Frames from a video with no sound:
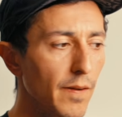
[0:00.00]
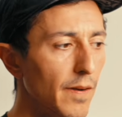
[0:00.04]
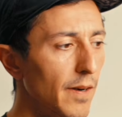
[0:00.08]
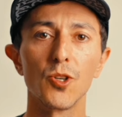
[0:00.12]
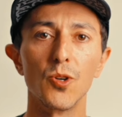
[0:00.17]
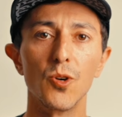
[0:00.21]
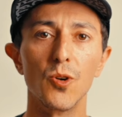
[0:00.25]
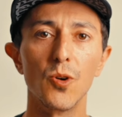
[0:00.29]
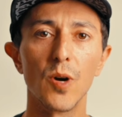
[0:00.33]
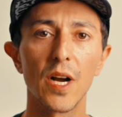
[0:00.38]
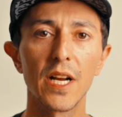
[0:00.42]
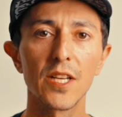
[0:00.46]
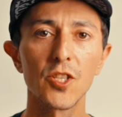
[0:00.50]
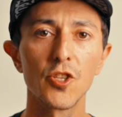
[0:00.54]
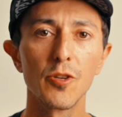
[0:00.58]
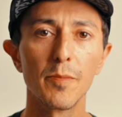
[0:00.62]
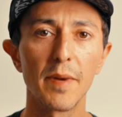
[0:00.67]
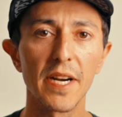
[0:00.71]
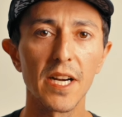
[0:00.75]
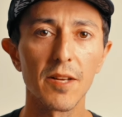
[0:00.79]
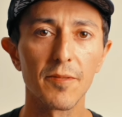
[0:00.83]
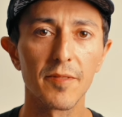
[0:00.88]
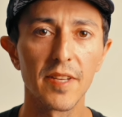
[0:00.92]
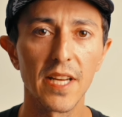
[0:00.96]
So as you
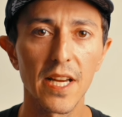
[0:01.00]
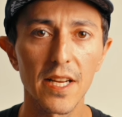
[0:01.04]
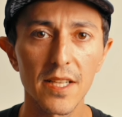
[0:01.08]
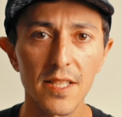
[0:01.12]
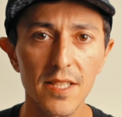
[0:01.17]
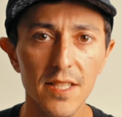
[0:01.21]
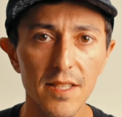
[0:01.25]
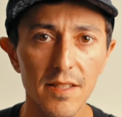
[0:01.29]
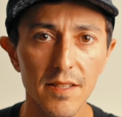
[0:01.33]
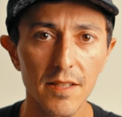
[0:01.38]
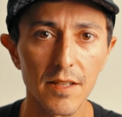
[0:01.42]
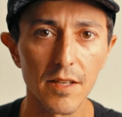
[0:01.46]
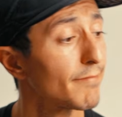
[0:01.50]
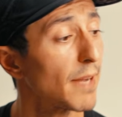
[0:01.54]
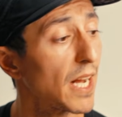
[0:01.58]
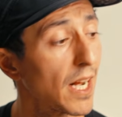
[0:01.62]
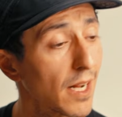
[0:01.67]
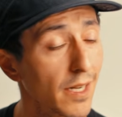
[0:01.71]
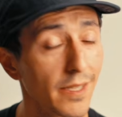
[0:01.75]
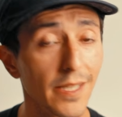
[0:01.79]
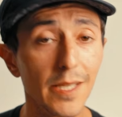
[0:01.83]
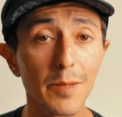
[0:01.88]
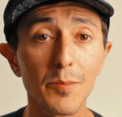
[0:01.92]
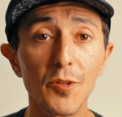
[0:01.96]
might have guessed,
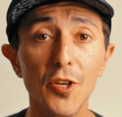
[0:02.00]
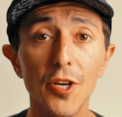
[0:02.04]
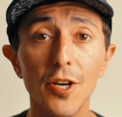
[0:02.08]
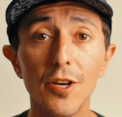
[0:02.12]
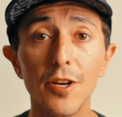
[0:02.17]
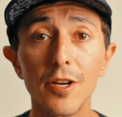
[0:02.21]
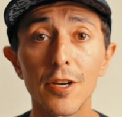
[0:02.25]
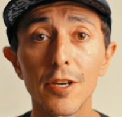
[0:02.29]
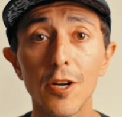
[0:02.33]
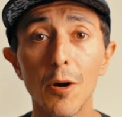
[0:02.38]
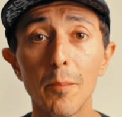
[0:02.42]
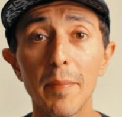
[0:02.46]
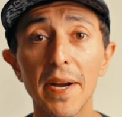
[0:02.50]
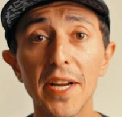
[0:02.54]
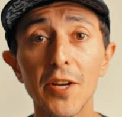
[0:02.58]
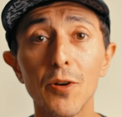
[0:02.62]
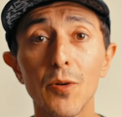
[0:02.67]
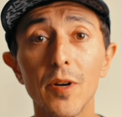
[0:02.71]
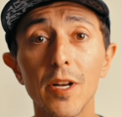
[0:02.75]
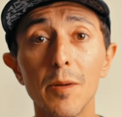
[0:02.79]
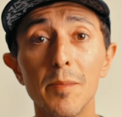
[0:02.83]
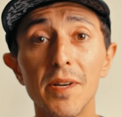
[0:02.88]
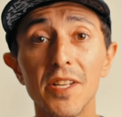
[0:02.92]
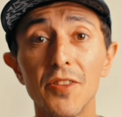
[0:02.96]
I'll keep the Compagnon
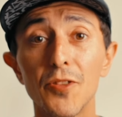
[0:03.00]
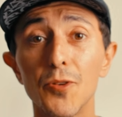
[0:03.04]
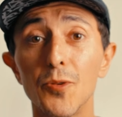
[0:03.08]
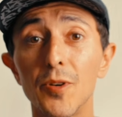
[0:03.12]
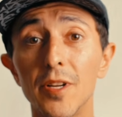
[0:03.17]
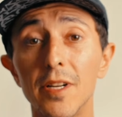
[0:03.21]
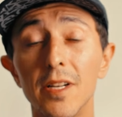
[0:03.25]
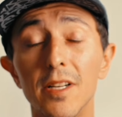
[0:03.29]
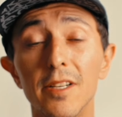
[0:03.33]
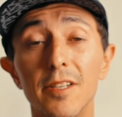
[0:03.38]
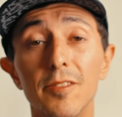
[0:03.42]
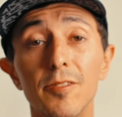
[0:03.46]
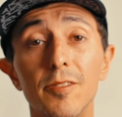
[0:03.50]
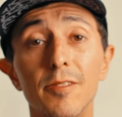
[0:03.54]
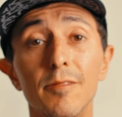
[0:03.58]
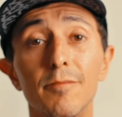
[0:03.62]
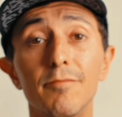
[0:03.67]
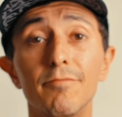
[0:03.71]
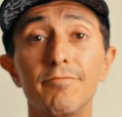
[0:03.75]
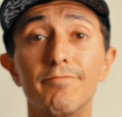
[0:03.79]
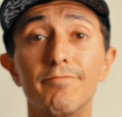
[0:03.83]
Element 30 liter.